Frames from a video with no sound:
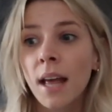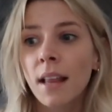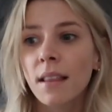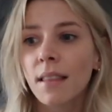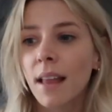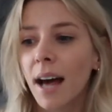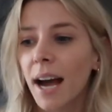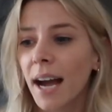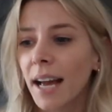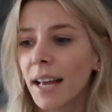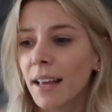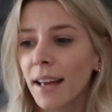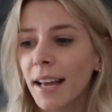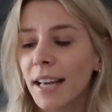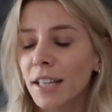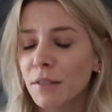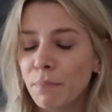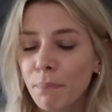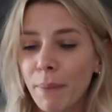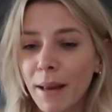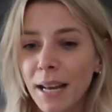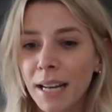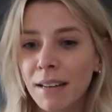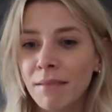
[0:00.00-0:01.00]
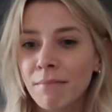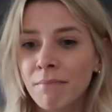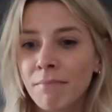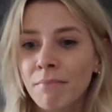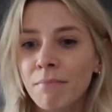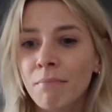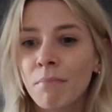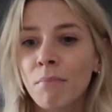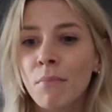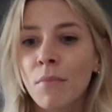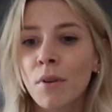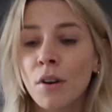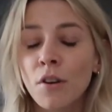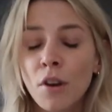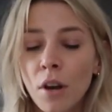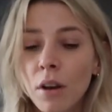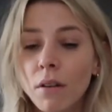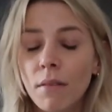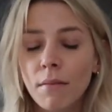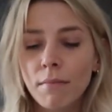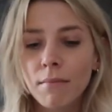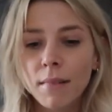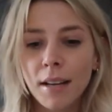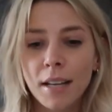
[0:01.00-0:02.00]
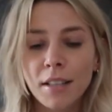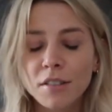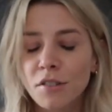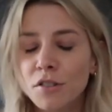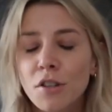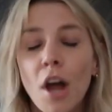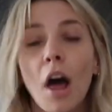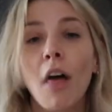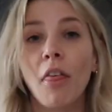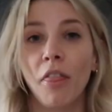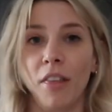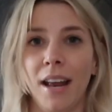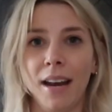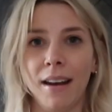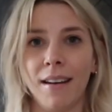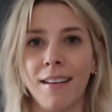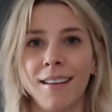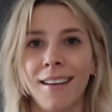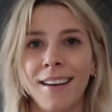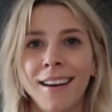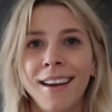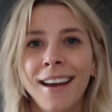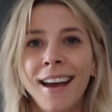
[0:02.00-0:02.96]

Like it's nothing.